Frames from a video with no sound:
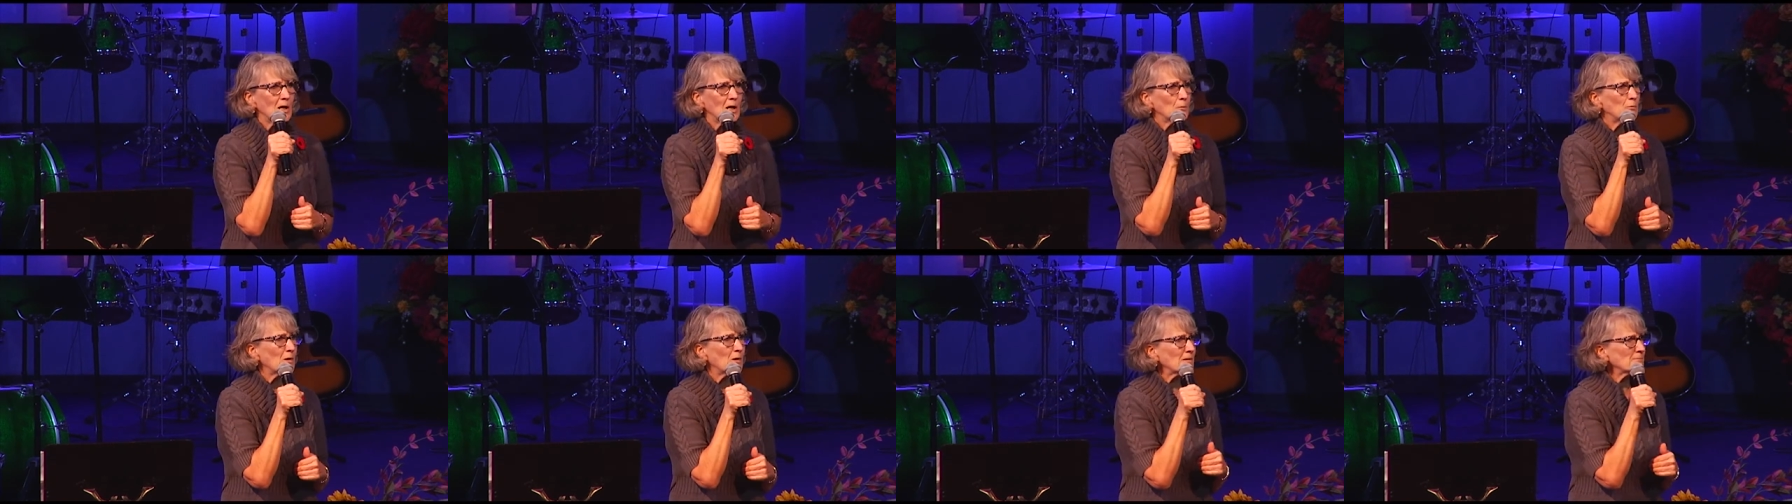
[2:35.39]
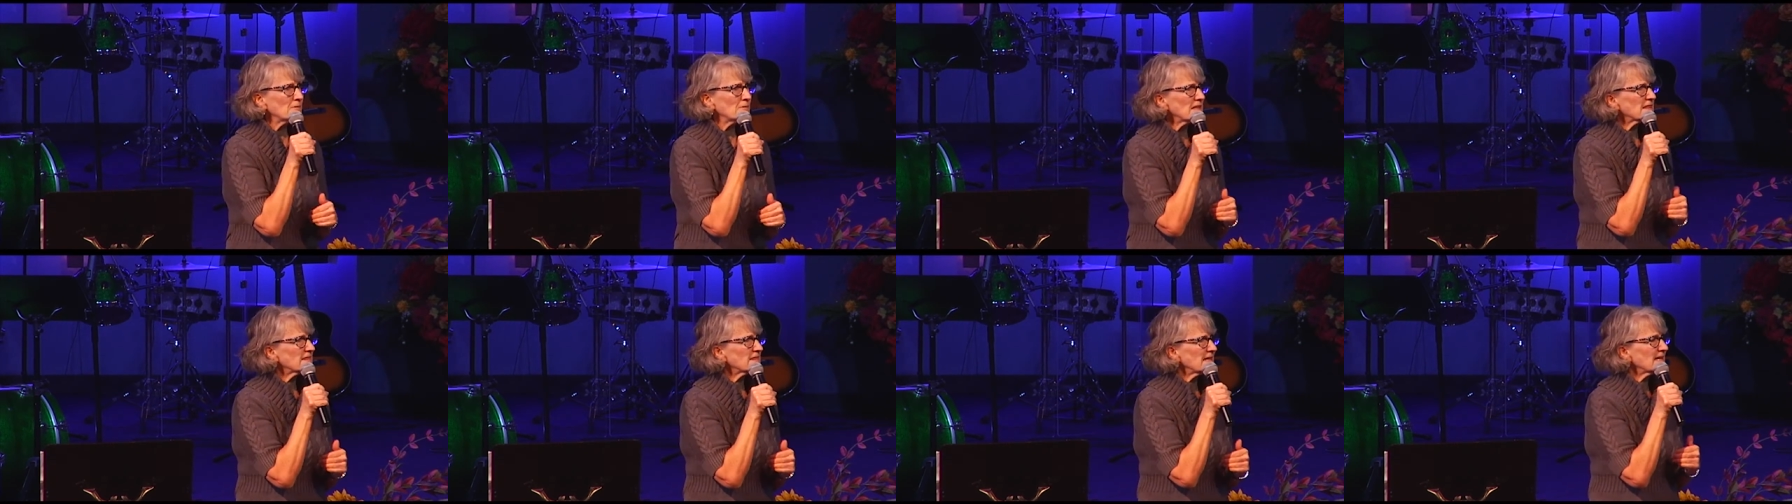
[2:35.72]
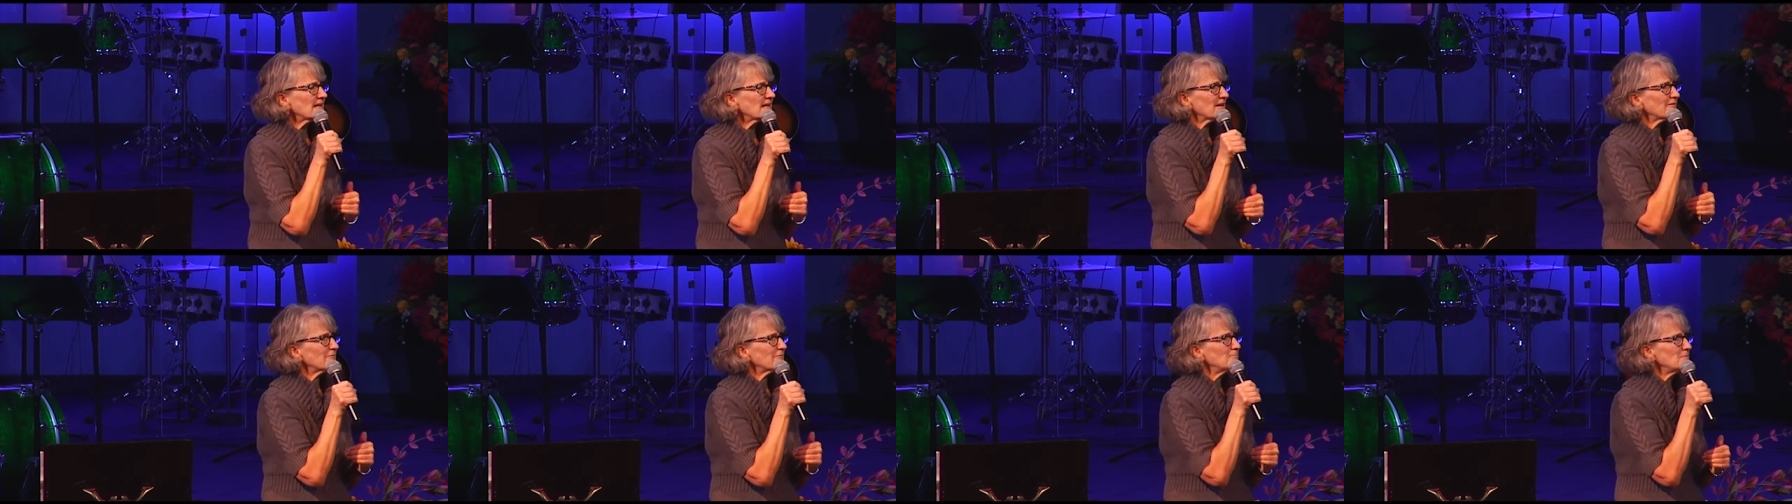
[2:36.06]
when we
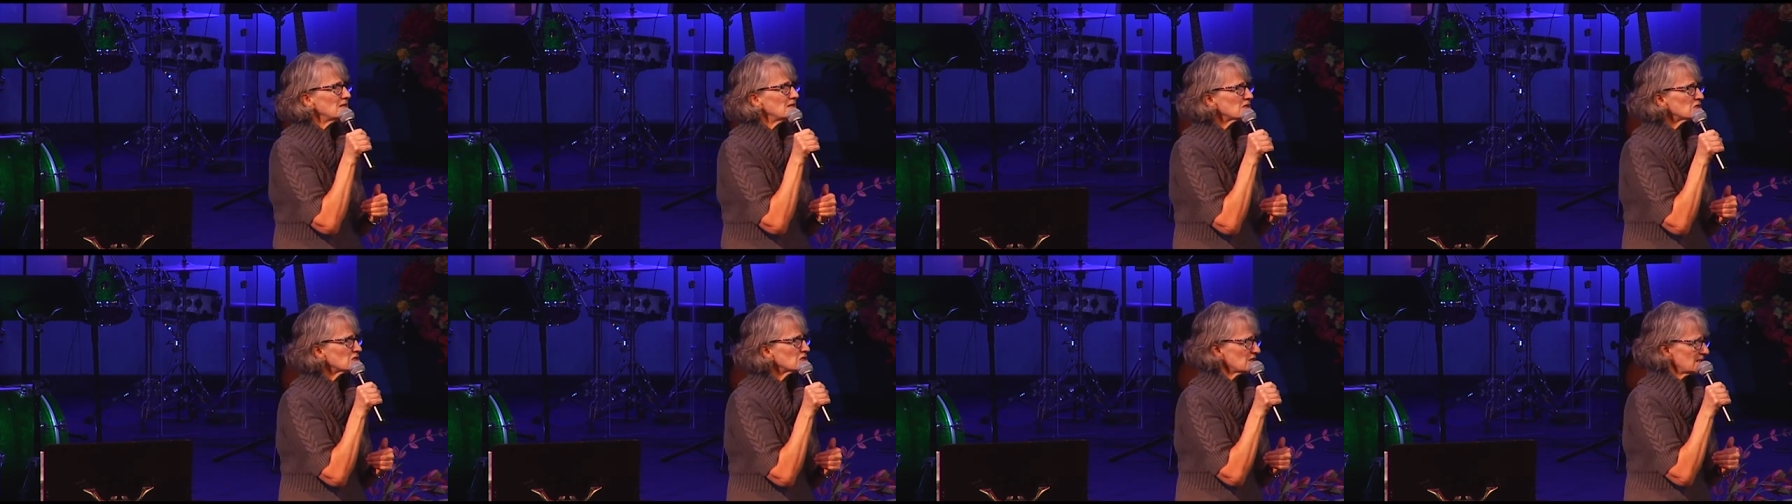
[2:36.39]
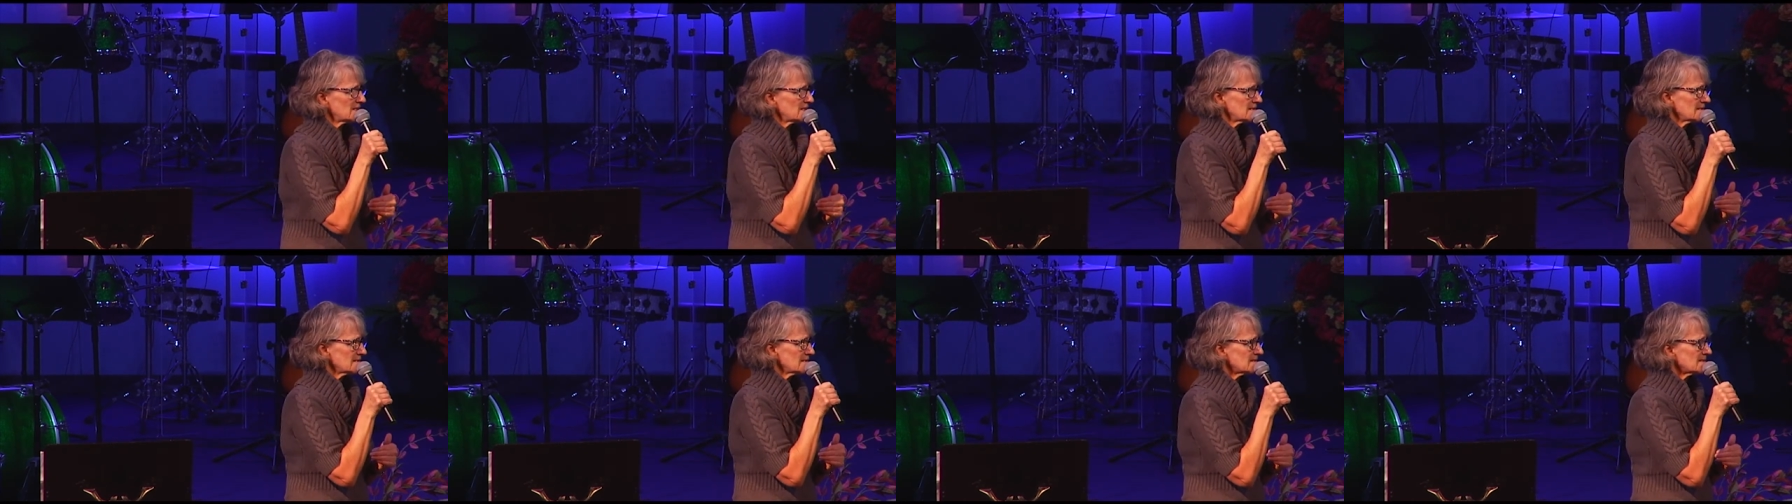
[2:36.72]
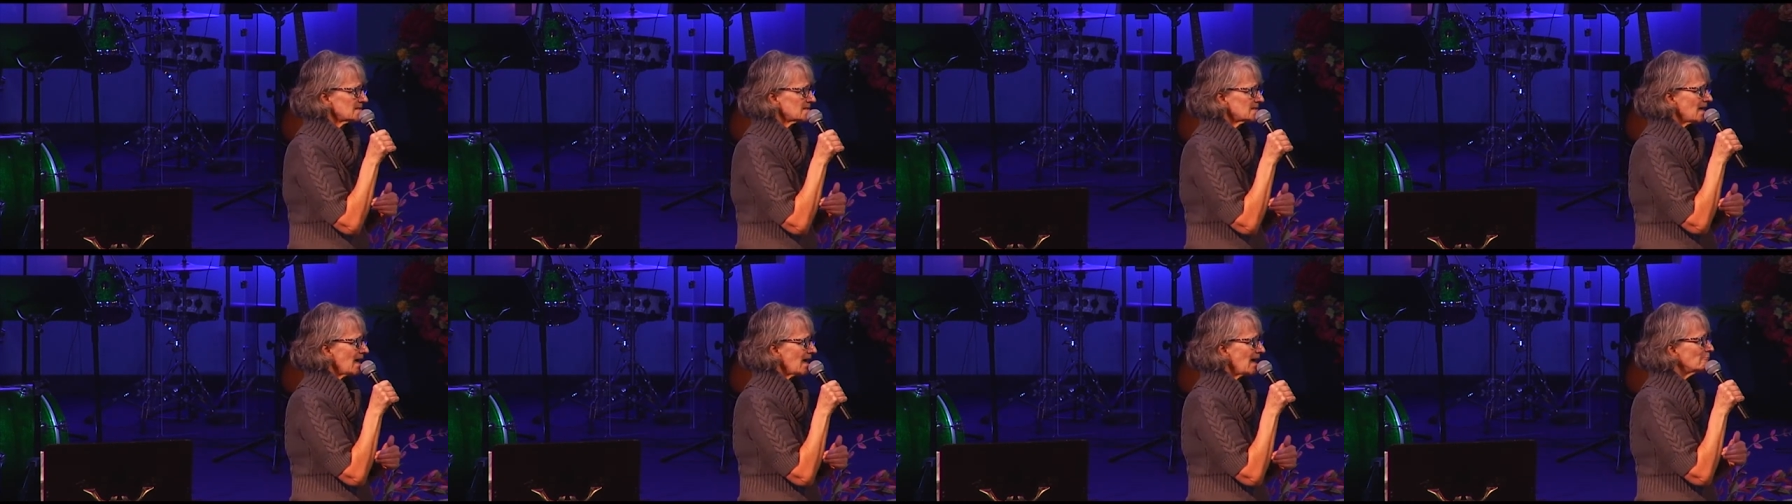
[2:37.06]
think of missions
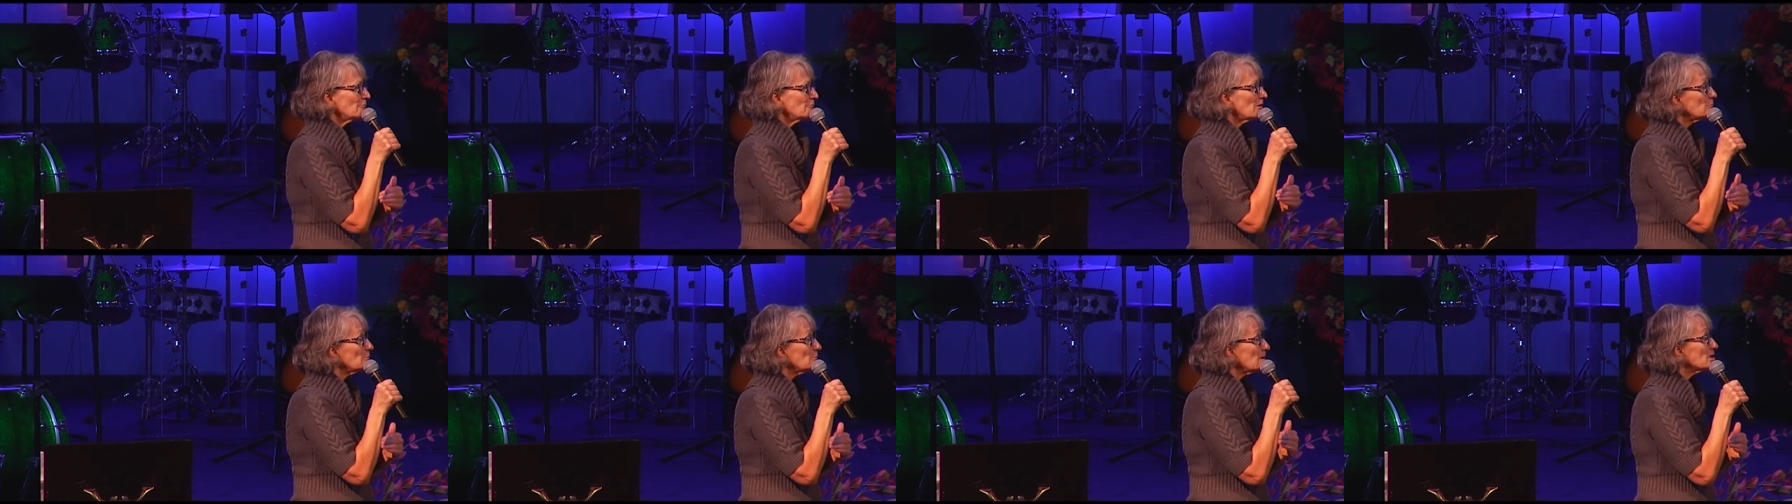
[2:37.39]
and when